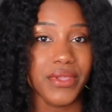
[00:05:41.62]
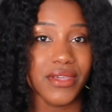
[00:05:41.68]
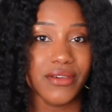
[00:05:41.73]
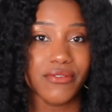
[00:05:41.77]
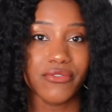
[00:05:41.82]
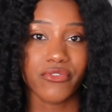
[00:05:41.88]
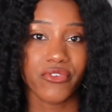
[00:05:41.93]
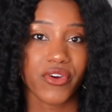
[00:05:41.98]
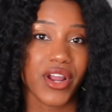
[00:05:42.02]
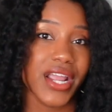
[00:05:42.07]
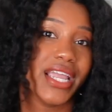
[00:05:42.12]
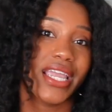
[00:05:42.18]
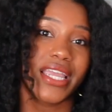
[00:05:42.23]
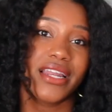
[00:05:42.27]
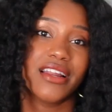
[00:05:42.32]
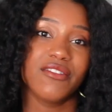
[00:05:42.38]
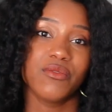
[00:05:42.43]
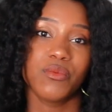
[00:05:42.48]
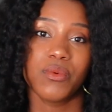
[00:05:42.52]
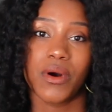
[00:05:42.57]
be
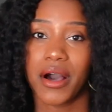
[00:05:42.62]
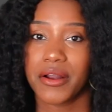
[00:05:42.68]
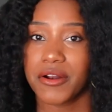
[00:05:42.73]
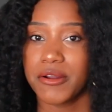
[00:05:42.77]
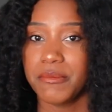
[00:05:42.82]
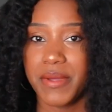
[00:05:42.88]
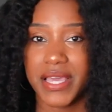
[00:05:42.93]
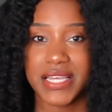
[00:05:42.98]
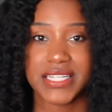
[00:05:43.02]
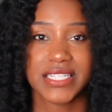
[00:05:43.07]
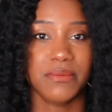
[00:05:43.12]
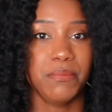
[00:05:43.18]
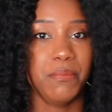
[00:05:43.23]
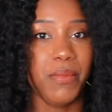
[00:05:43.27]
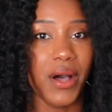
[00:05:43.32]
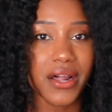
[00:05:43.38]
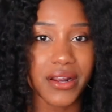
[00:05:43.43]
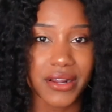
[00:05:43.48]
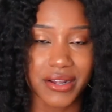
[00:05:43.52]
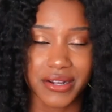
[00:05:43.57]
afraid of water-based
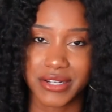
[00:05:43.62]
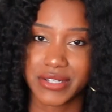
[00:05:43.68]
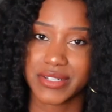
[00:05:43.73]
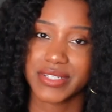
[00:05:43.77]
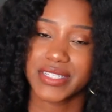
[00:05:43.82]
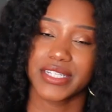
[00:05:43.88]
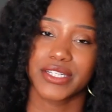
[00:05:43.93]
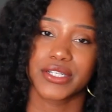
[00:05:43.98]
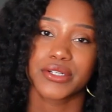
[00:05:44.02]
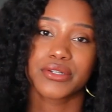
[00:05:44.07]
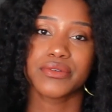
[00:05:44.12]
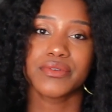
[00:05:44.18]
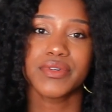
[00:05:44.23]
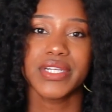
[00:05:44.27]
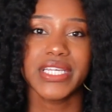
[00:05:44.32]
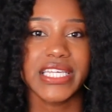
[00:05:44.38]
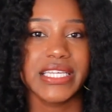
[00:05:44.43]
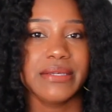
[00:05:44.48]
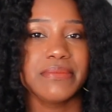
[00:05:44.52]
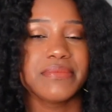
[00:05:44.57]
butters and
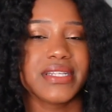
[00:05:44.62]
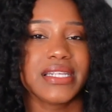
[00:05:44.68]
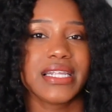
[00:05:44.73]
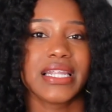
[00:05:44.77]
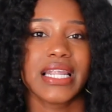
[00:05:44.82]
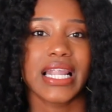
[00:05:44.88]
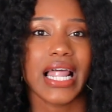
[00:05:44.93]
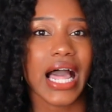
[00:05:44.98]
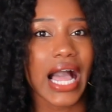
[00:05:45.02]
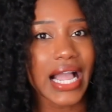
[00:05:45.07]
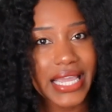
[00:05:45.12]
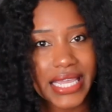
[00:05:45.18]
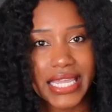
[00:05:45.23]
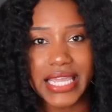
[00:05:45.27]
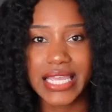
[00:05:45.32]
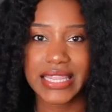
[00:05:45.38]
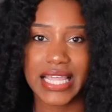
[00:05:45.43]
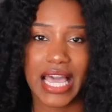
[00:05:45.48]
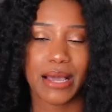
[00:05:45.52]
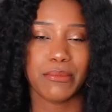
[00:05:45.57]
creams and locking
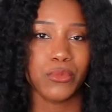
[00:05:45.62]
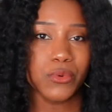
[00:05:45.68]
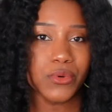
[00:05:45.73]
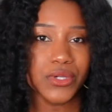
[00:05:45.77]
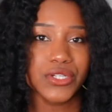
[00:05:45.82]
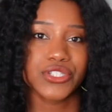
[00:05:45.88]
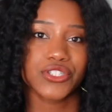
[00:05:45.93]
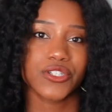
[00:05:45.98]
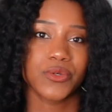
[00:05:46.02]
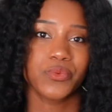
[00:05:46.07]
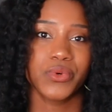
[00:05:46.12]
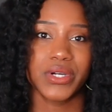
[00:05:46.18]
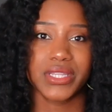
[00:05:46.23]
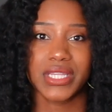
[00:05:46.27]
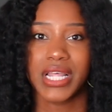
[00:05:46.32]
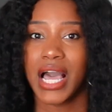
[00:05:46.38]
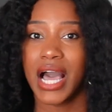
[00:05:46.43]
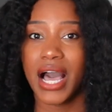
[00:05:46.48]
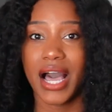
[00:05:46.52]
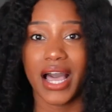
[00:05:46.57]
in that moisture
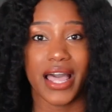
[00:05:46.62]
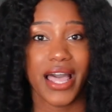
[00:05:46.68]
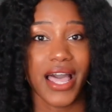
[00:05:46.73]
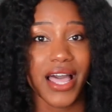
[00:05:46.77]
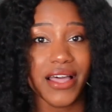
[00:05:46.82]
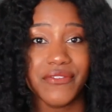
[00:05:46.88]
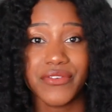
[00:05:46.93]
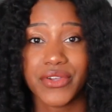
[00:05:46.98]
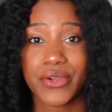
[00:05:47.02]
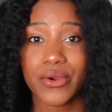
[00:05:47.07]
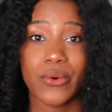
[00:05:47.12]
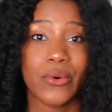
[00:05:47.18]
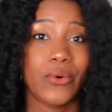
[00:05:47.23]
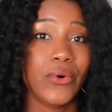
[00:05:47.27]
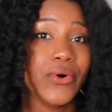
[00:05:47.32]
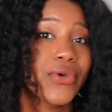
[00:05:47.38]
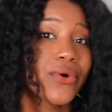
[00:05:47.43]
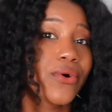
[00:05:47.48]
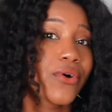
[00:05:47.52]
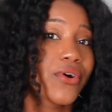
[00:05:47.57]
with a heavier
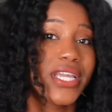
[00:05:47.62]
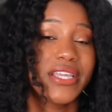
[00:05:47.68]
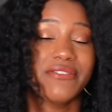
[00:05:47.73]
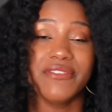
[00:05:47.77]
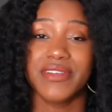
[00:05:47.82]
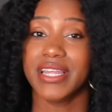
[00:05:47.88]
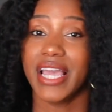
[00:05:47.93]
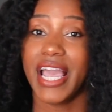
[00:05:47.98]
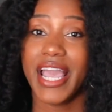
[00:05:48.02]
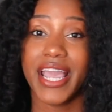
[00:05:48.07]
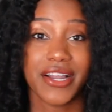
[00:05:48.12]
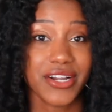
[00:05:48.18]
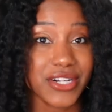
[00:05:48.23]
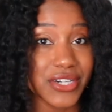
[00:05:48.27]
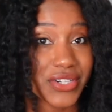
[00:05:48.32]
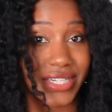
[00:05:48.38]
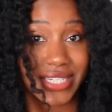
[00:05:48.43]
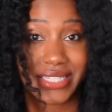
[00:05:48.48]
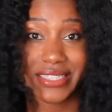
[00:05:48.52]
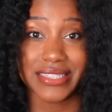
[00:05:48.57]
oil or even hair
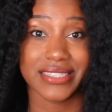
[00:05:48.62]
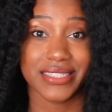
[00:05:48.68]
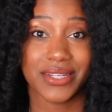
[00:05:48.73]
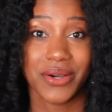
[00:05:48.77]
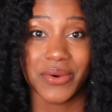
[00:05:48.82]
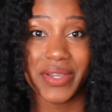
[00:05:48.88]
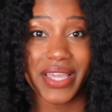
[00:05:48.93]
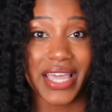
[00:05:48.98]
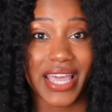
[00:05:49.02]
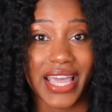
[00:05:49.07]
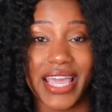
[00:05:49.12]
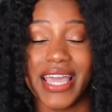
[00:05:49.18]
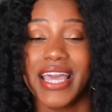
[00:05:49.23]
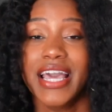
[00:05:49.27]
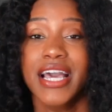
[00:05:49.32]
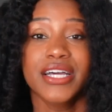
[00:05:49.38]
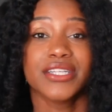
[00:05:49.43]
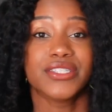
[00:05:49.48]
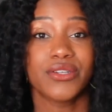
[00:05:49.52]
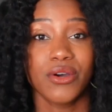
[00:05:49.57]
grease, okay?
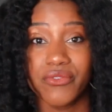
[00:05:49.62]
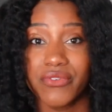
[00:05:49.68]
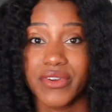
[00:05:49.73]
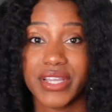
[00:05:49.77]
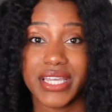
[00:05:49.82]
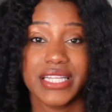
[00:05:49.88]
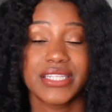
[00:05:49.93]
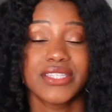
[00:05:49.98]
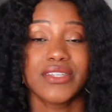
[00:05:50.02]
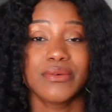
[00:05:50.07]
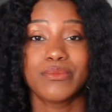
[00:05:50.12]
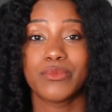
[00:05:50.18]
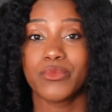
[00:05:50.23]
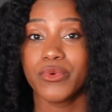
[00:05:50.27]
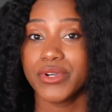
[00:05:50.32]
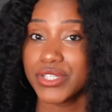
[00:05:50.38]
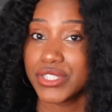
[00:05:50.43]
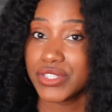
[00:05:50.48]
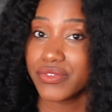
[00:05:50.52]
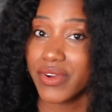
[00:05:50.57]
Don't forget to
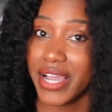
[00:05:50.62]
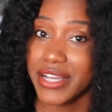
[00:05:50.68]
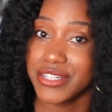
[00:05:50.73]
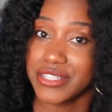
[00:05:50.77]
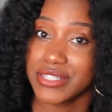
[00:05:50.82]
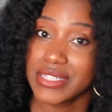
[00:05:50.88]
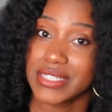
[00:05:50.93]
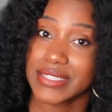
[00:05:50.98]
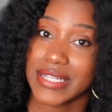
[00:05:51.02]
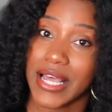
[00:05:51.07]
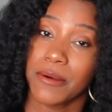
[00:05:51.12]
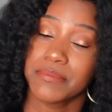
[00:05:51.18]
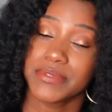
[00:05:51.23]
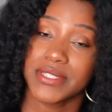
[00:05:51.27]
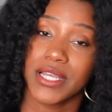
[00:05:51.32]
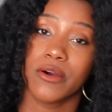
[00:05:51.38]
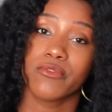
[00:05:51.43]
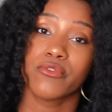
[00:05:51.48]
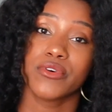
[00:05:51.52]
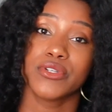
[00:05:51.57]
moisturize your scalp
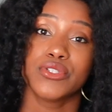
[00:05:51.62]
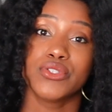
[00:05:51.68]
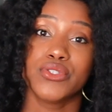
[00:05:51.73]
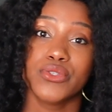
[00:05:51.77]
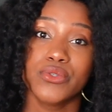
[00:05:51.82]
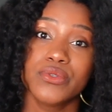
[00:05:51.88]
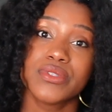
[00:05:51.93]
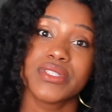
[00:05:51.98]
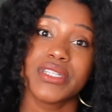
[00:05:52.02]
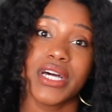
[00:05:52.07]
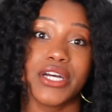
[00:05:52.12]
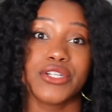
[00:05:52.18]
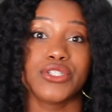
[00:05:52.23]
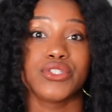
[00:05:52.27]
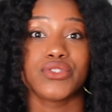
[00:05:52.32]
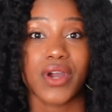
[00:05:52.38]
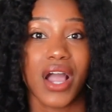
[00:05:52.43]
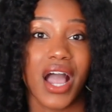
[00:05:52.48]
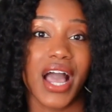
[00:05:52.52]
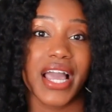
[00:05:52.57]
to help reduce a
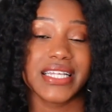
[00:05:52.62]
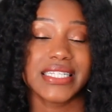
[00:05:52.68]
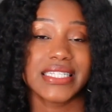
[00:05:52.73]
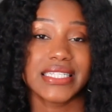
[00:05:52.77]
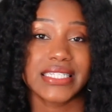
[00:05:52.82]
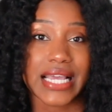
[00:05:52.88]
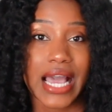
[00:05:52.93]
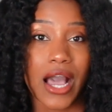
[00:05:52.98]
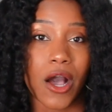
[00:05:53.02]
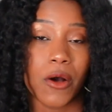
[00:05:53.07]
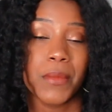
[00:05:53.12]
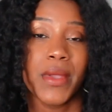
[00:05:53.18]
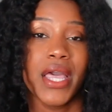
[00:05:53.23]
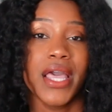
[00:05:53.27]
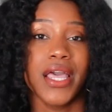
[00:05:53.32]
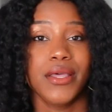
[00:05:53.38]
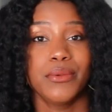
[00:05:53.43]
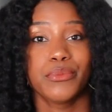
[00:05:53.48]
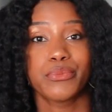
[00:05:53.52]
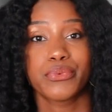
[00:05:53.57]
dry scalp,
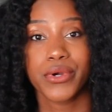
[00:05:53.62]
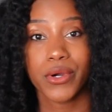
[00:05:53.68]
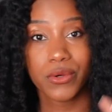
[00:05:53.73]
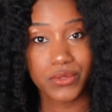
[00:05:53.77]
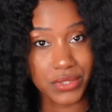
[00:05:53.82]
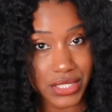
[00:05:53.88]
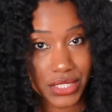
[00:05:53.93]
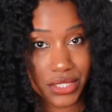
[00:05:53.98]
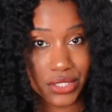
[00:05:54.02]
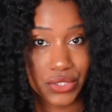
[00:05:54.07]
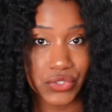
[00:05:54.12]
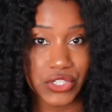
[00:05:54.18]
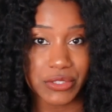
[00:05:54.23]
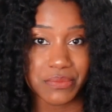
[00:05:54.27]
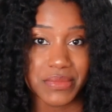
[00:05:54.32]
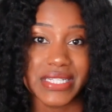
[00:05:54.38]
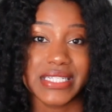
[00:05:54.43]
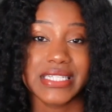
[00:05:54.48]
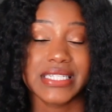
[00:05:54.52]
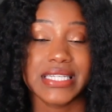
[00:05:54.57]
and protein
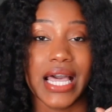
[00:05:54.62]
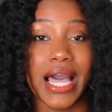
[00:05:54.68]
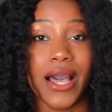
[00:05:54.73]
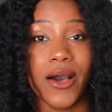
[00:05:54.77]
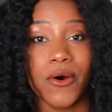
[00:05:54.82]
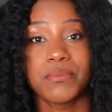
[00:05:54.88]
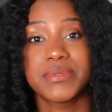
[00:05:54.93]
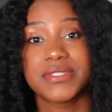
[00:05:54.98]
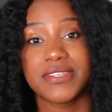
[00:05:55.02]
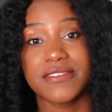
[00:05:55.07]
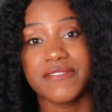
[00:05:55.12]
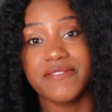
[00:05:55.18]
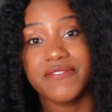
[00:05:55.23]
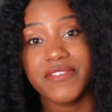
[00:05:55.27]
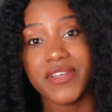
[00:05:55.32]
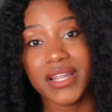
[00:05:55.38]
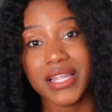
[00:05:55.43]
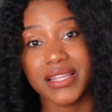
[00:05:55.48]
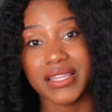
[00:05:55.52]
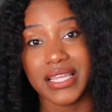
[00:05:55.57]
treatments to help to
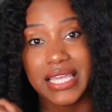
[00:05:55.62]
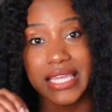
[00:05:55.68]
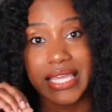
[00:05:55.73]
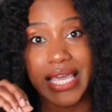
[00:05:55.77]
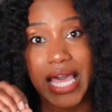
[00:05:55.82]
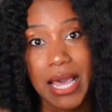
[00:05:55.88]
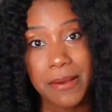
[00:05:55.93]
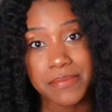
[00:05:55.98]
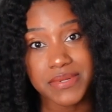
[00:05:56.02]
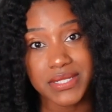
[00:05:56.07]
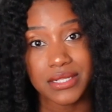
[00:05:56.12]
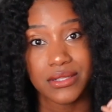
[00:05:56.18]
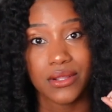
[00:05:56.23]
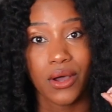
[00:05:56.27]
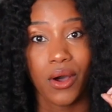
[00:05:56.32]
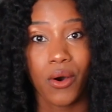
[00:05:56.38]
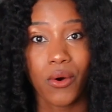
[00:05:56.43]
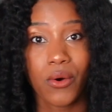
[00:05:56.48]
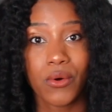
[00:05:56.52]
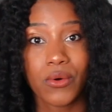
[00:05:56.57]
fill in the gaps and the
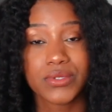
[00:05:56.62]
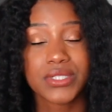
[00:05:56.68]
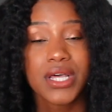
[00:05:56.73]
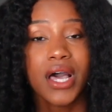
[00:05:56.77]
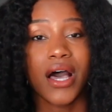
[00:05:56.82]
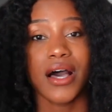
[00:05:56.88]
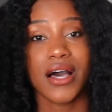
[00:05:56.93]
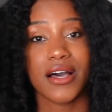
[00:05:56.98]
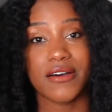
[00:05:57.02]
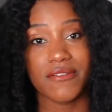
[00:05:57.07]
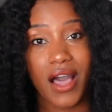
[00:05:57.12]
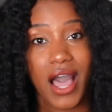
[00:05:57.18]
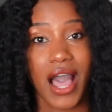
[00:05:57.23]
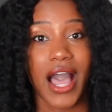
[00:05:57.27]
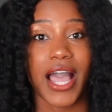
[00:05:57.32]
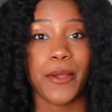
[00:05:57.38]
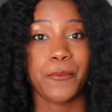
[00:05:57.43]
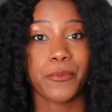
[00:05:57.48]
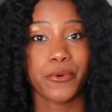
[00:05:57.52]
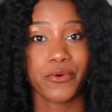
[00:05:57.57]
holes of
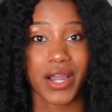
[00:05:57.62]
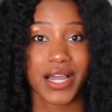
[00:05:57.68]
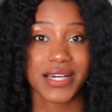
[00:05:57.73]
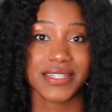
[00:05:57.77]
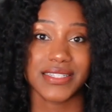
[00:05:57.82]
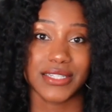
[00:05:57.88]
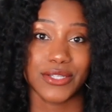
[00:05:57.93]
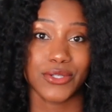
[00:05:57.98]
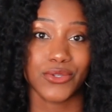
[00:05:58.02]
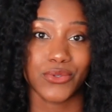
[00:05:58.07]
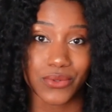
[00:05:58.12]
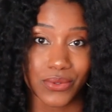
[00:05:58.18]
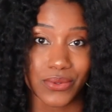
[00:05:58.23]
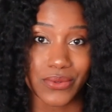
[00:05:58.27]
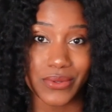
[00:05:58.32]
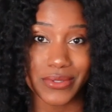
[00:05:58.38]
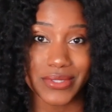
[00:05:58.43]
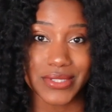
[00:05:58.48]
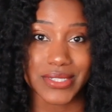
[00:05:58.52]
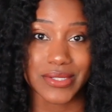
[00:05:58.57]
high porosity
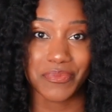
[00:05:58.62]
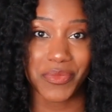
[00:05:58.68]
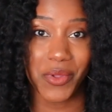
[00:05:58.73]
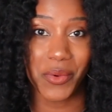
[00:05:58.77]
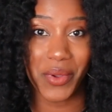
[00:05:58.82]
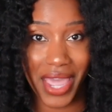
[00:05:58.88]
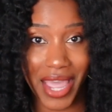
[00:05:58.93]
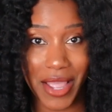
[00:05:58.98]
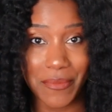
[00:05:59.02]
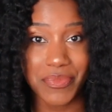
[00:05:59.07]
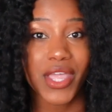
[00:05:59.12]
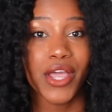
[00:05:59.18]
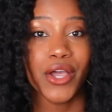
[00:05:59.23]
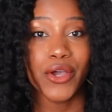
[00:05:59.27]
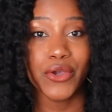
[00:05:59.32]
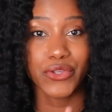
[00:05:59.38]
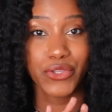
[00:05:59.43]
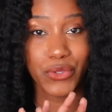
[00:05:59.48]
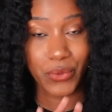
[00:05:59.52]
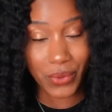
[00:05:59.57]
cuticles, okay?
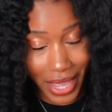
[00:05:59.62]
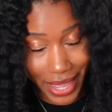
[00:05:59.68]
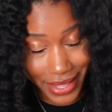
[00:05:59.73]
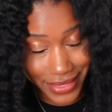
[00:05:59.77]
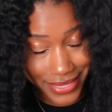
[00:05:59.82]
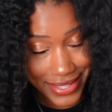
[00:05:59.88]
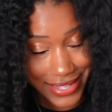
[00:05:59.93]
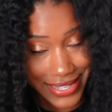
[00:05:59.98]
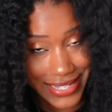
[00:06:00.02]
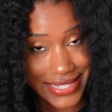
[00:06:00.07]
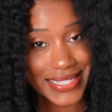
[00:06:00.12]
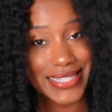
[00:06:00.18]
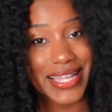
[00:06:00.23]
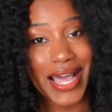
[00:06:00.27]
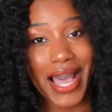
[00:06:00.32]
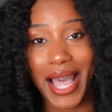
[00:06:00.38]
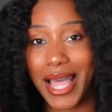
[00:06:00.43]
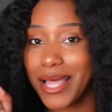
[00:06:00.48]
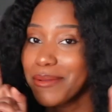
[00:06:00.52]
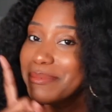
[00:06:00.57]
You got this.
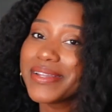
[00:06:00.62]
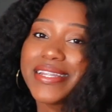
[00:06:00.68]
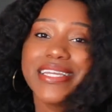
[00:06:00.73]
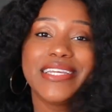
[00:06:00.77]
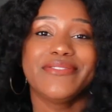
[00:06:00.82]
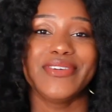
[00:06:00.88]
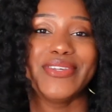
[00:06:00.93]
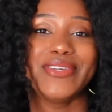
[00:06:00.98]
I believe